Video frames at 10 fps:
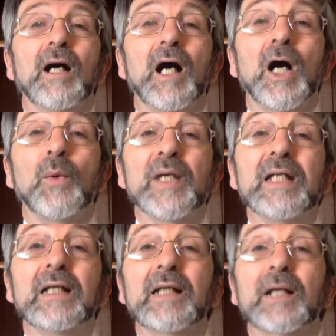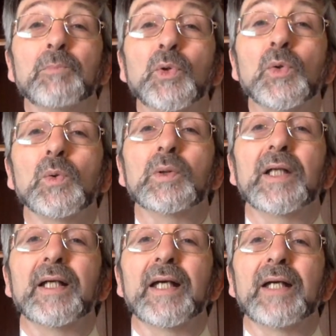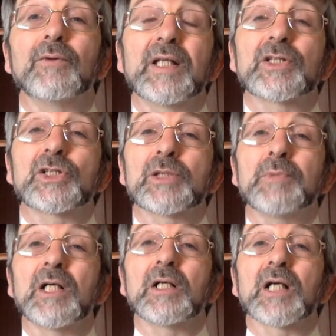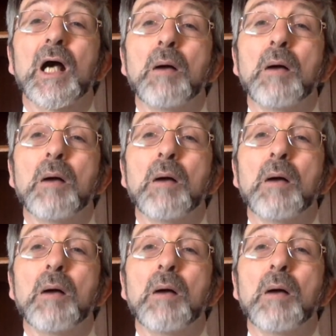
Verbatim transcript: Are we, like Paul in relation to Mark,